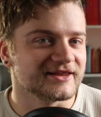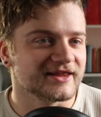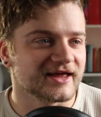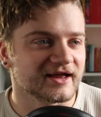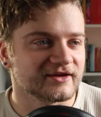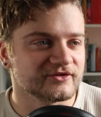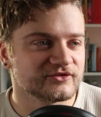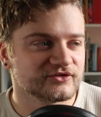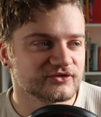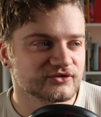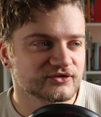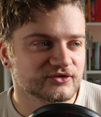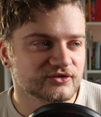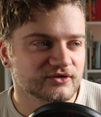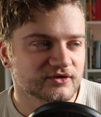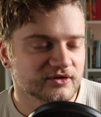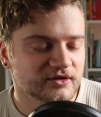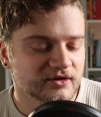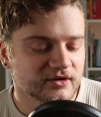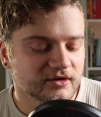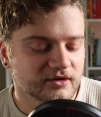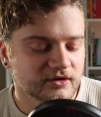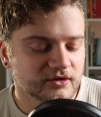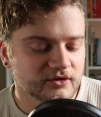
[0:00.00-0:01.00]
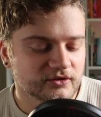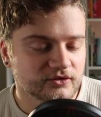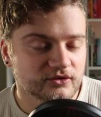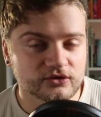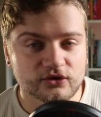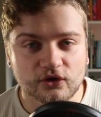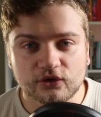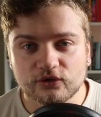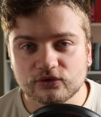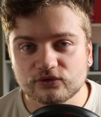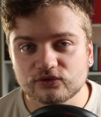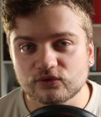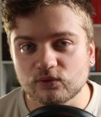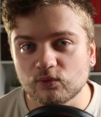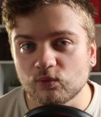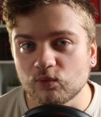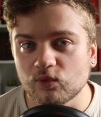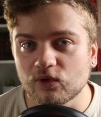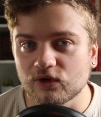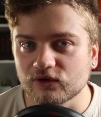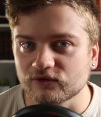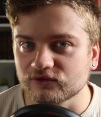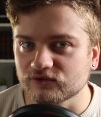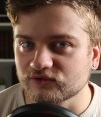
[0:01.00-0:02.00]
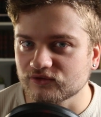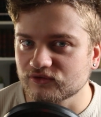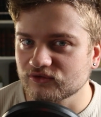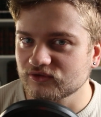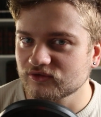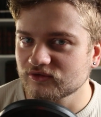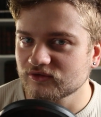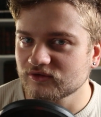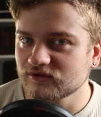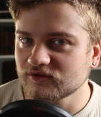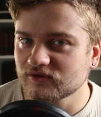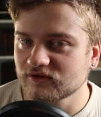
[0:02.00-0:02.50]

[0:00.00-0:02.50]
that you don't want